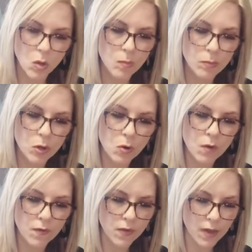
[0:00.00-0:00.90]
"Put her
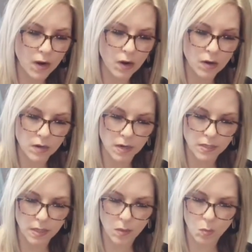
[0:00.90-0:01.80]
over there,"
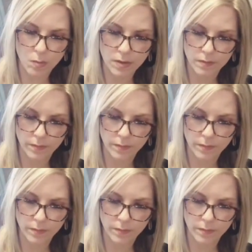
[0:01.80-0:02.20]
said the woman.